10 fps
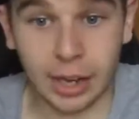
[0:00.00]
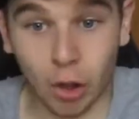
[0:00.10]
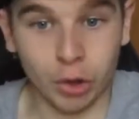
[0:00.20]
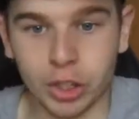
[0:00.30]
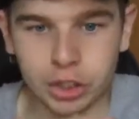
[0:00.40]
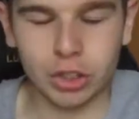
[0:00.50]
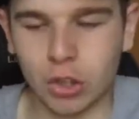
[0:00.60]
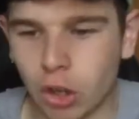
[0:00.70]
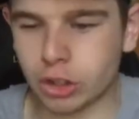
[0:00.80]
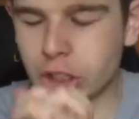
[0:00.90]
honest to
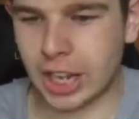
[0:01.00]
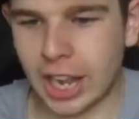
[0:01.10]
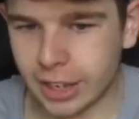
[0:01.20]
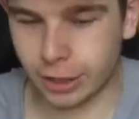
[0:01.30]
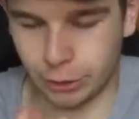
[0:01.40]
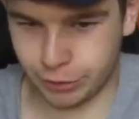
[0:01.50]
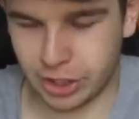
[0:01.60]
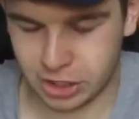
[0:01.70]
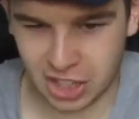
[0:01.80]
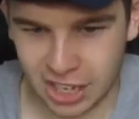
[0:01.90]
God, can't love
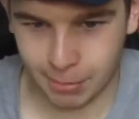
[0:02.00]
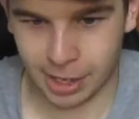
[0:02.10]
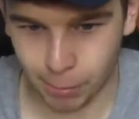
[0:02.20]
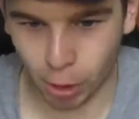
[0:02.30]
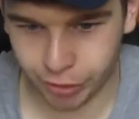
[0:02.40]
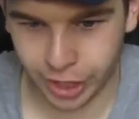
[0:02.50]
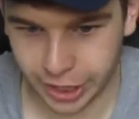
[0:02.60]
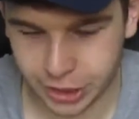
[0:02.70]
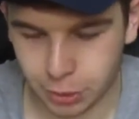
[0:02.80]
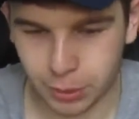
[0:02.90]
this team any more than
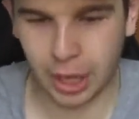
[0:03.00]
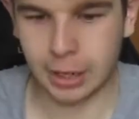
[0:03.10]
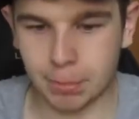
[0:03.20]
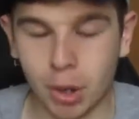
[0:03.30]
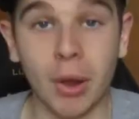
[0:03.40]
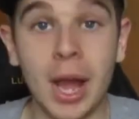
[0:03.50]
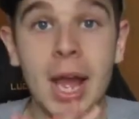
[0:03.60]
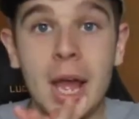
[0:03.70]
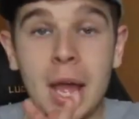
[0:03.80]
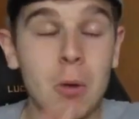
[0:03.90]
I do. Like, bro,
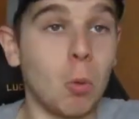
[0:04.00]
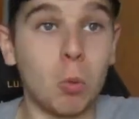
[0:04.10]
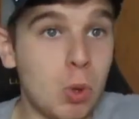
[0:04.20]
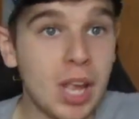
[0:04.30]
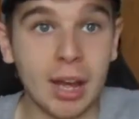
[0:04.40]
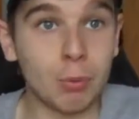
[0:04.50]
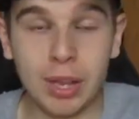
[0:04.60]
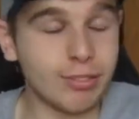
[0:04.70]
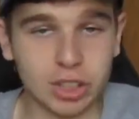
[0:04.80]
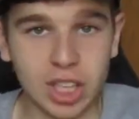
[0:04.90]
we have
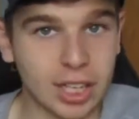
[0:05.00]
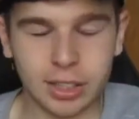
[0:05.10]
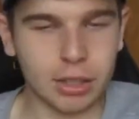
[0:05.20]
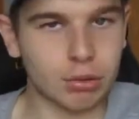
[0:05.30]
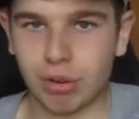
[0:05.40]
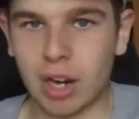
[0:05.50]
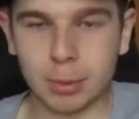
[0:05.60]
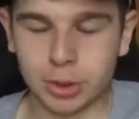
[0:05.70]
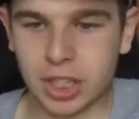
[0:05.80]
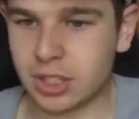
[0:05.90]
just had an
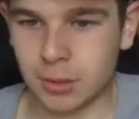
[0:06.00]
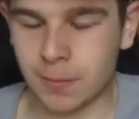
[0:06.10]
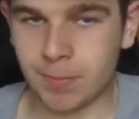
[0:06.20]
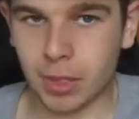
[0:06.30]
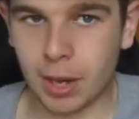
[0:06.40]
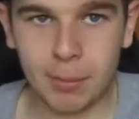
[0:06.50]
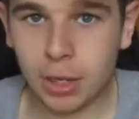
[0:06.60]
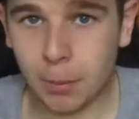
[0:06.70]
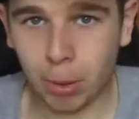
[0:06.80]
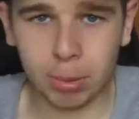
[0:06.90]
incredible season, and we
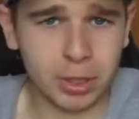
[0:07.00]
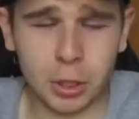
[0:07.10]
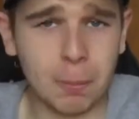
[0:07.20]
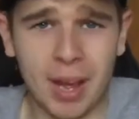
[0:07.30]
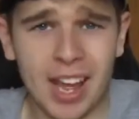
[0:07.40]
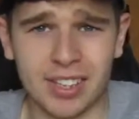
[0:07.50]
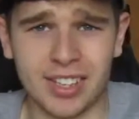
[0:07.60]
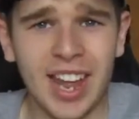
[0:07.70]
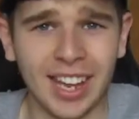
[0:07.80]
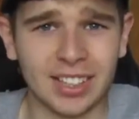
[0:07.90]
could probably do better than
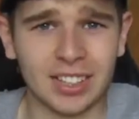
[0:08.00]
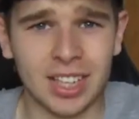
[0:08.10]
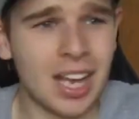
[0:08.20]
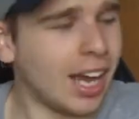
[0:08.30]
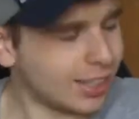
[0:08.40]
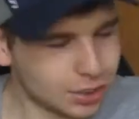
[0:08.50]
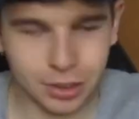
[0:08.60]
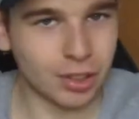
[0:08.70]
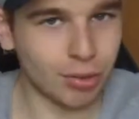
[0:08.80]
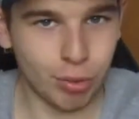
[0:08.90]
next. I don't
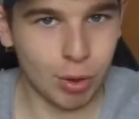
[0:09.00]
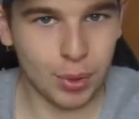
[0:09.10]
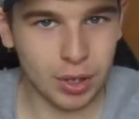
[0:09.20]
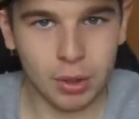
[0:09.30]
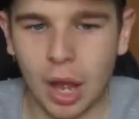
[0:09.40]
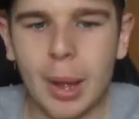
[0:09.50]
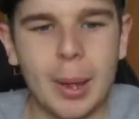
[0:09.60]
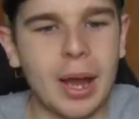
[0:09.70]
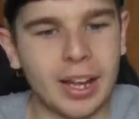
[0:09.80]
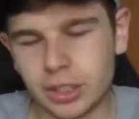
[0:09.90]
know if we will.
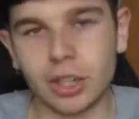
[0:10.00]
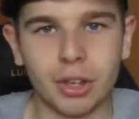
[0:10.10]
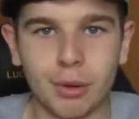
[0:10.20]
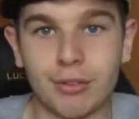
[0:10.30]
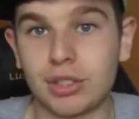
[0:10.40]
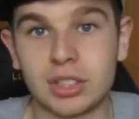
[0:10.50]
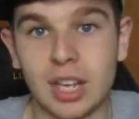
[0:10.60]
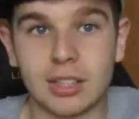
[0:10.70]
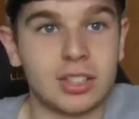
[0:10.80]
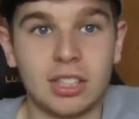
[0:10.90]
I don't know if
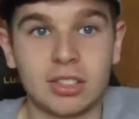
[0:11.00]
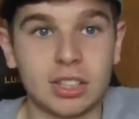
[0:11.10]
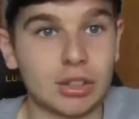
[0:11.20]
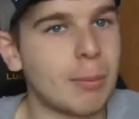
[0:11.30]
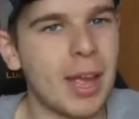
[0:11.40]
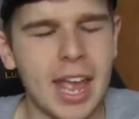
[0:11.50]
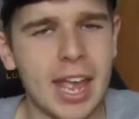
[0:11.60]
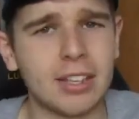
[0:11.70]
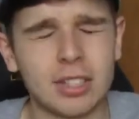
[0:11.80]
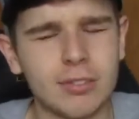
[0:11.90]
second season's intro may
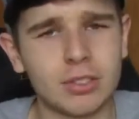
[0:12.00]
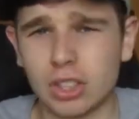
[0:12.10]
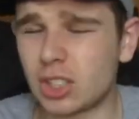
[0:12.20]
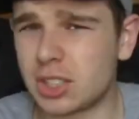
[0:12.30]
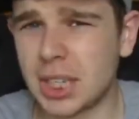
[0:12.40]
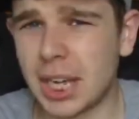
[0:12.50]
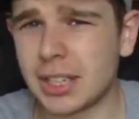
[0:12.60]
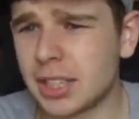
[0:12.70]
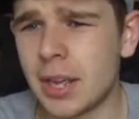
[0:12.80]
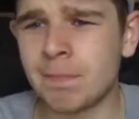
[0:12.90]
hit us even just a
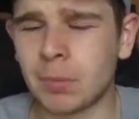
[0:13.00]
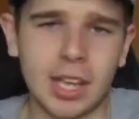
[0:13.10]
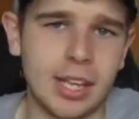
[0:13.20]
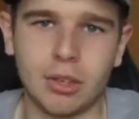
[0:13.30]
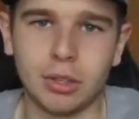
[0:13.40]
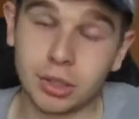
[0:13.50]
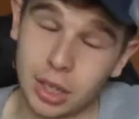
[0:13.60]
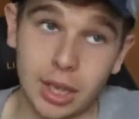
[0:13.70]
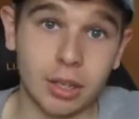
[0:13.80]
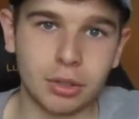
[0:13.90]
tad. It
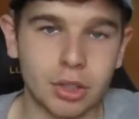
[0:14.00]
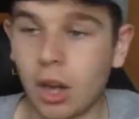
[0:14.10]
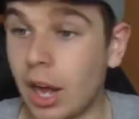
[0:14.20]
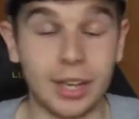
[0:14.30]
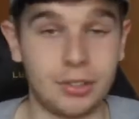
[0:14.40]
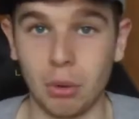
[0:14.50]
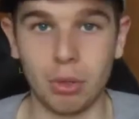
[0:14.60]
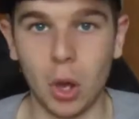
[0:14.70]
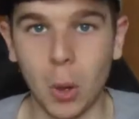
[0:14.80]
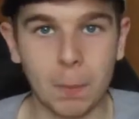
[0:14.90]
could not. I don't
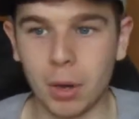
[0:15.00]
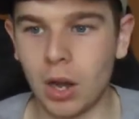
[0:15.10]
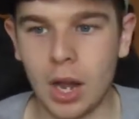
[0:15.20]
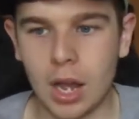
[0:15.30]
know, but